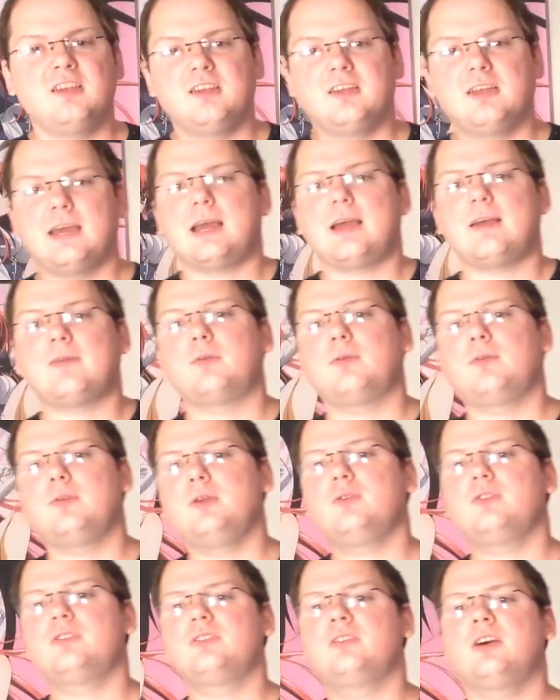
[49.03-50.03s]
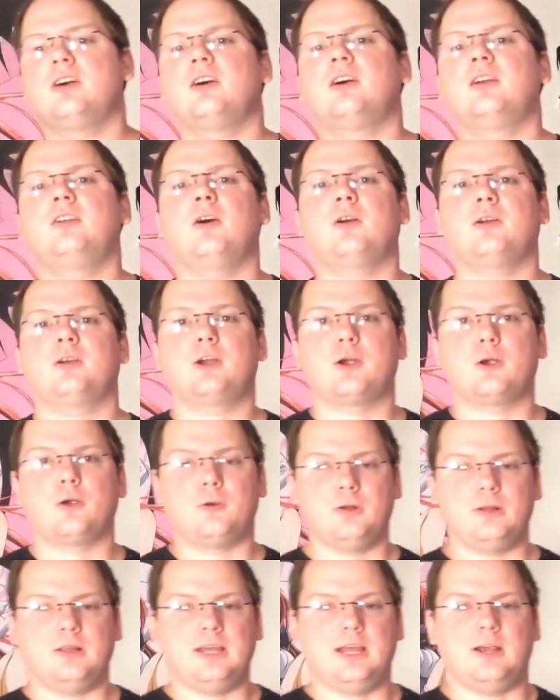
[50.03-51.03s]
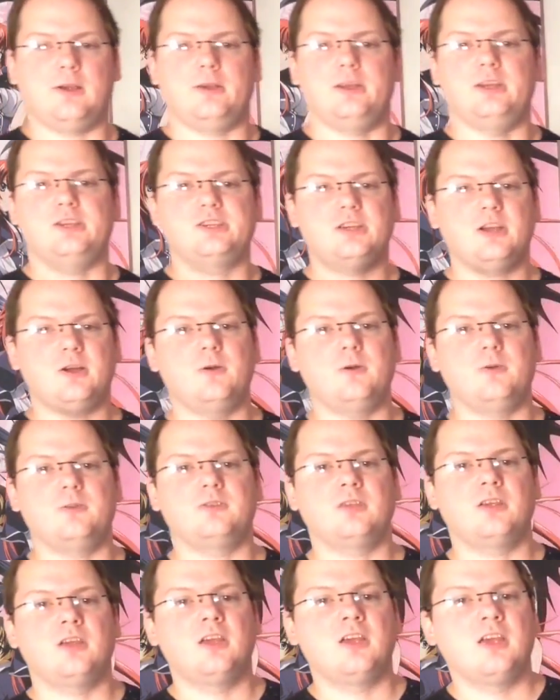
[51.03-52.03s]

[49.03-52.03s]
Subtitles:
to have reviews done on currently airing shows.